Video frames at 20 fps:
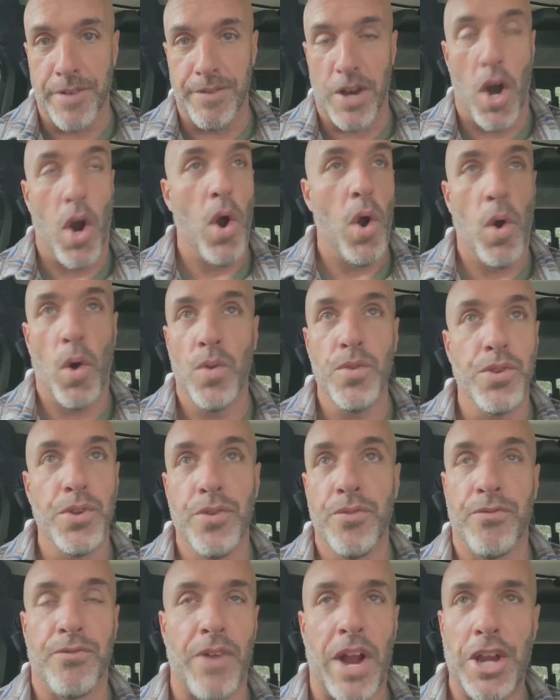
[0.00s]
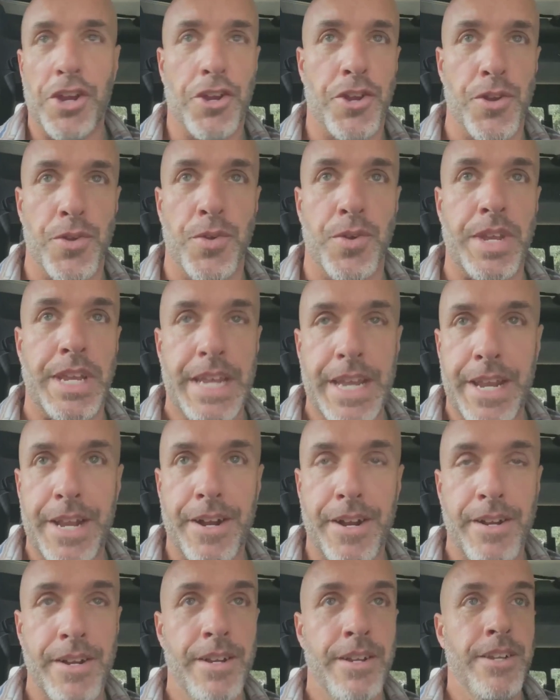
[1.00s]
of a whole new, fresh new
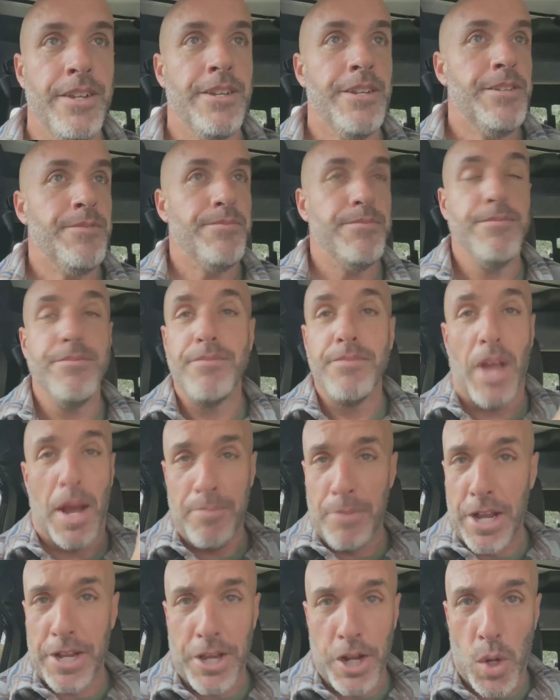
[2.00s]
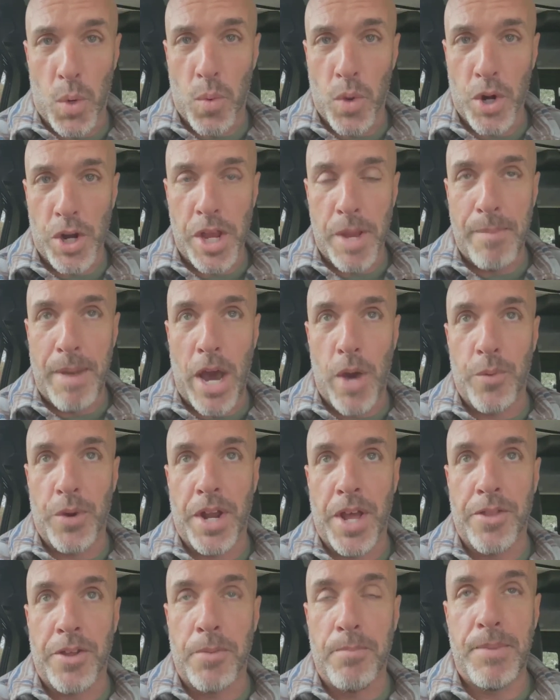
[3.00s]
year. I'm not going to worry about
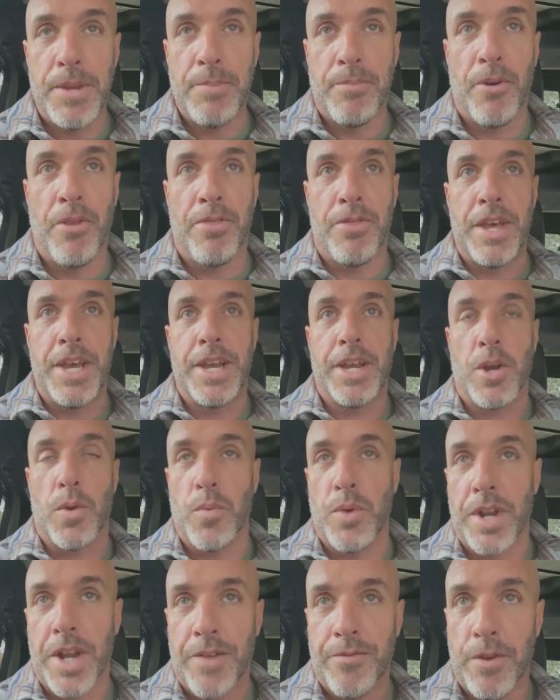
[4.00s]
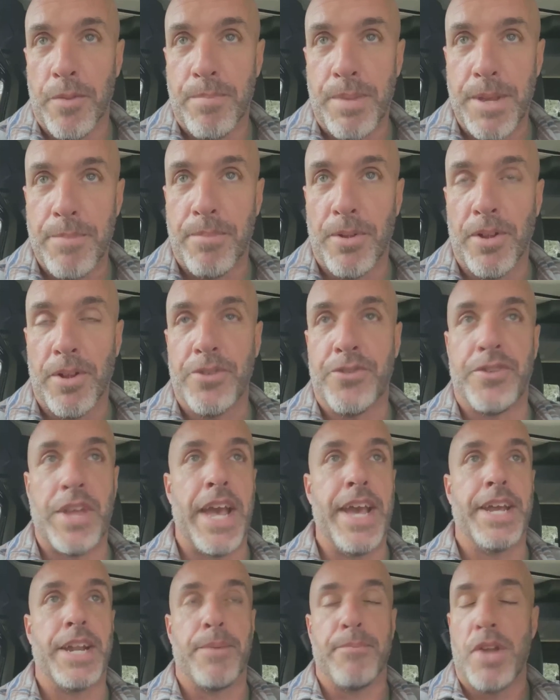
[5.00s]
what other people think or whatever people are
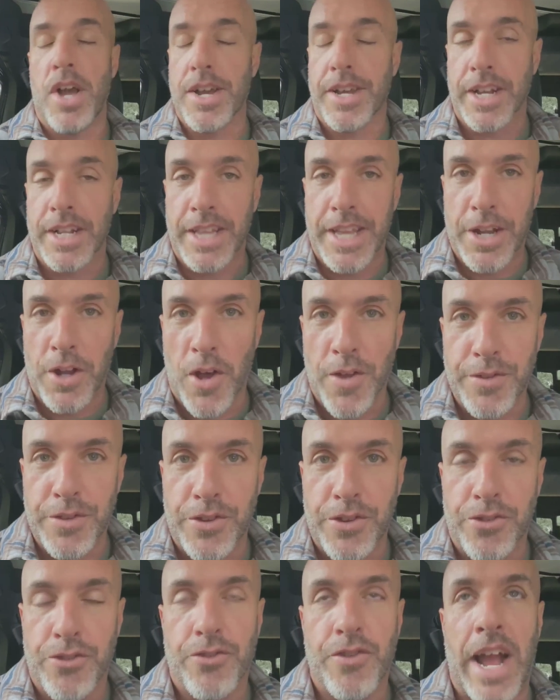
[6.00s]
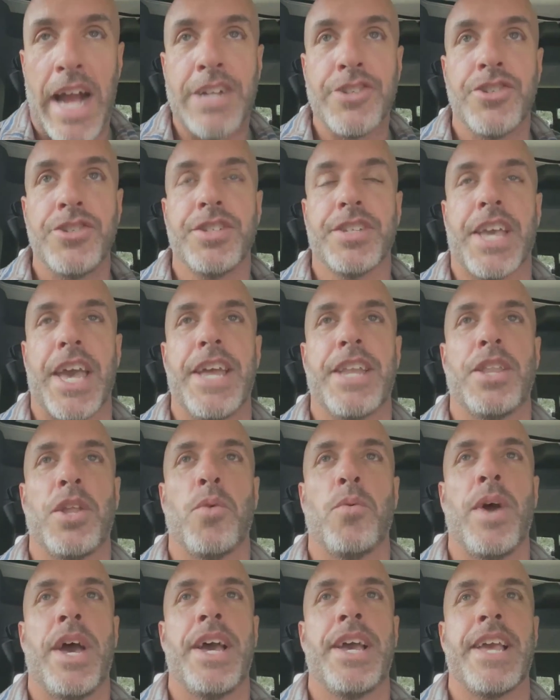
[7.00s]
saying. I'm not going to let all the distractions get in
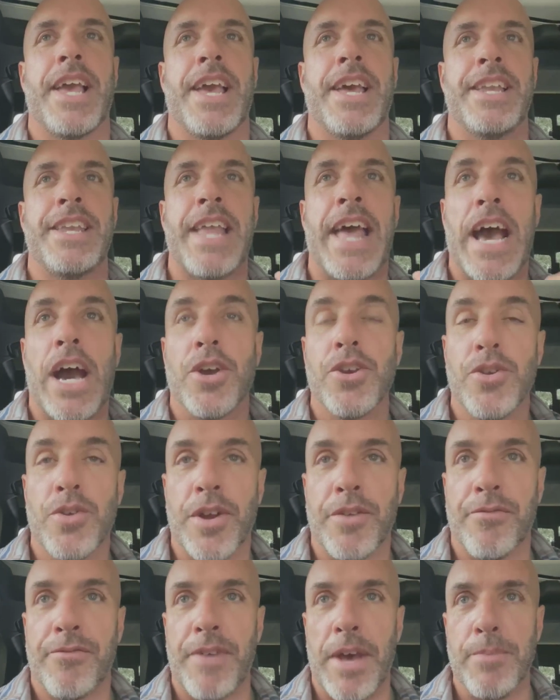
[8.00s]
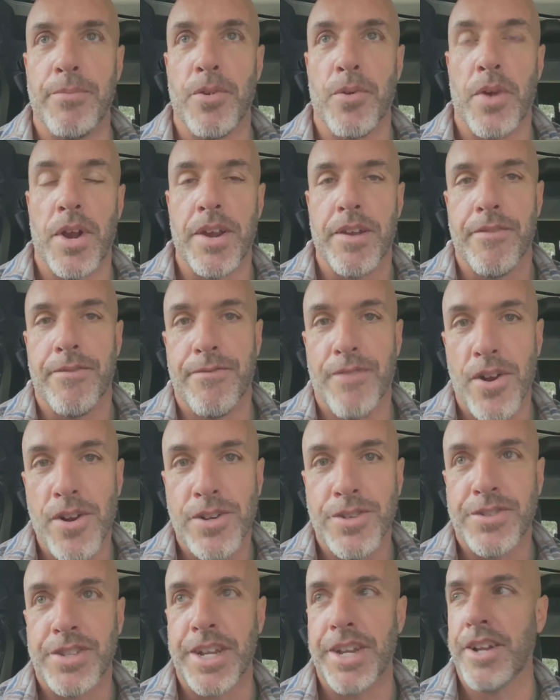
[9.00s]
the way. And now you're at February
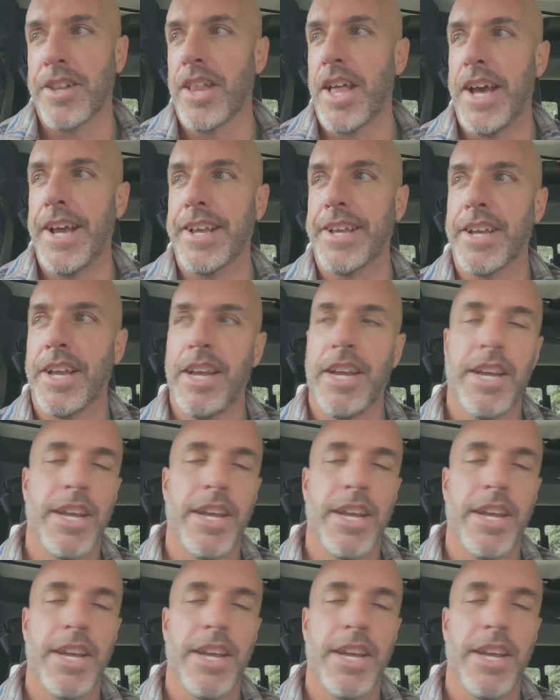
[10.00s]
1st and you're like,